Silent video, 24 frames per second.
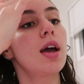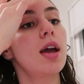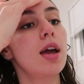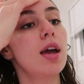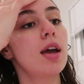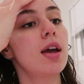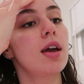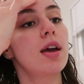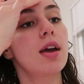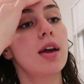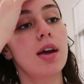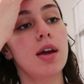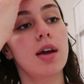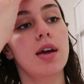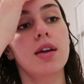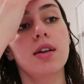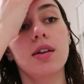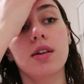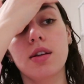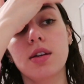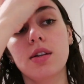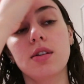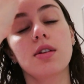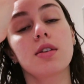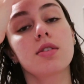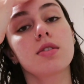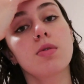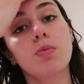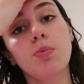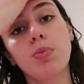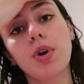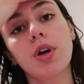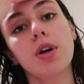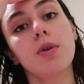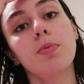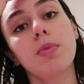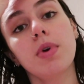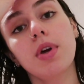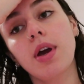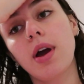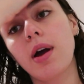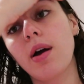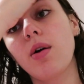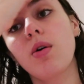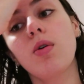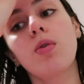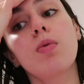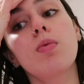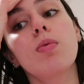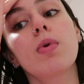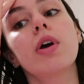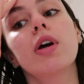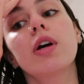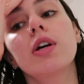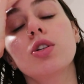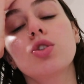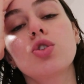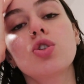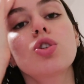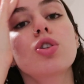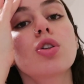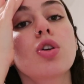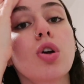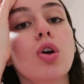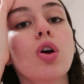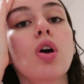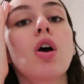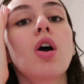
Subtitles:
And it doesn't break me out, which